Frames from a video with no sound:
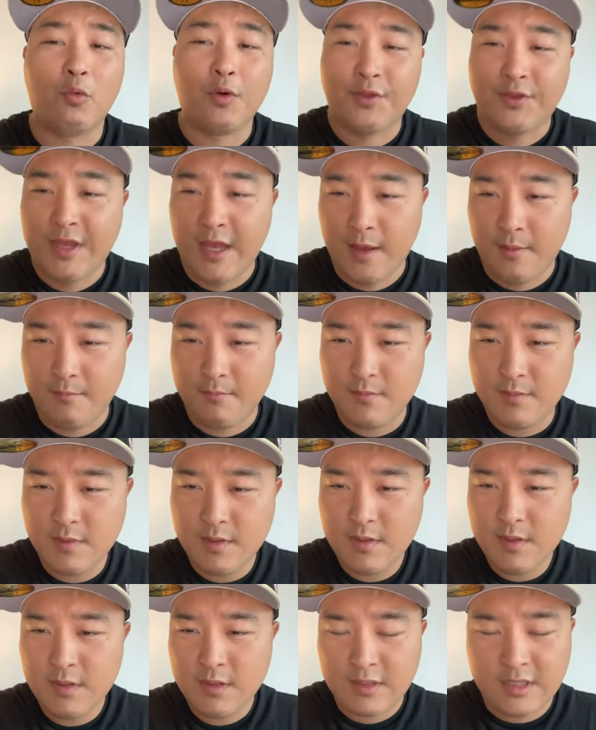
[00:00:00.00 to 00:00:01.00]
with them.
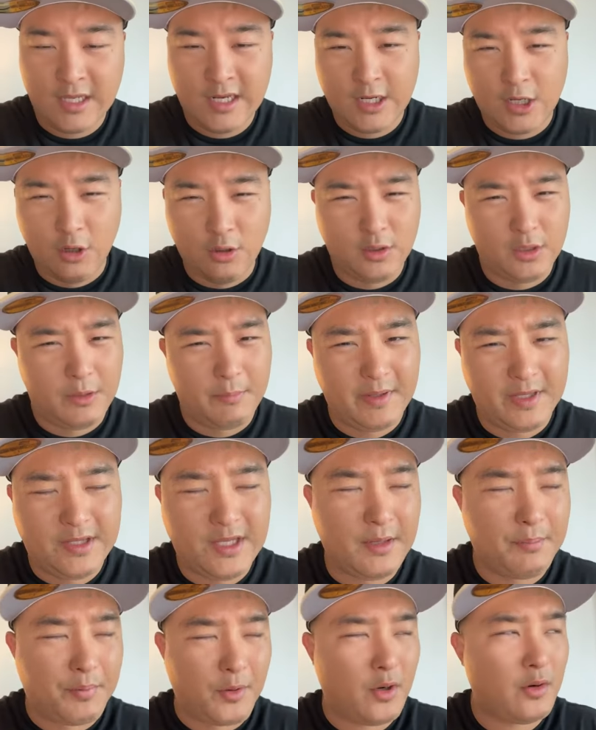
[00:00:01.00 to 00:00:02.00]
Can I go a little bit
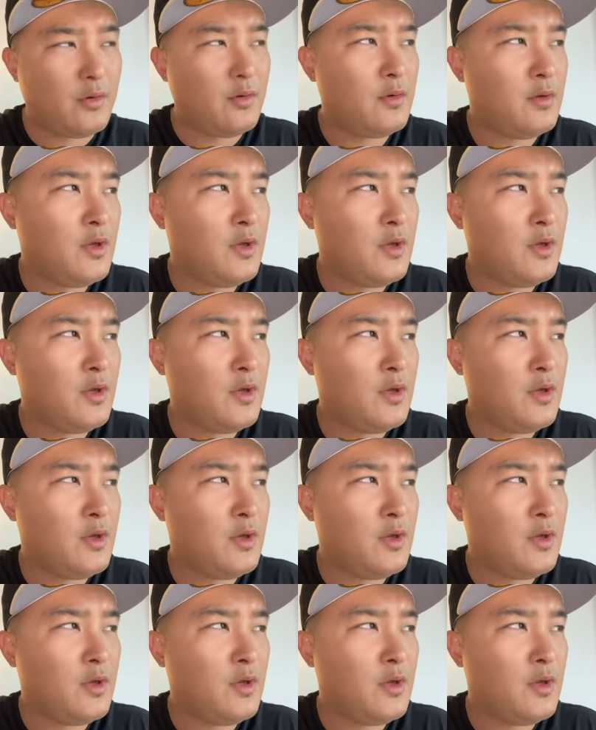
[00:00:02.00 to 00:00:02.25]
deeper?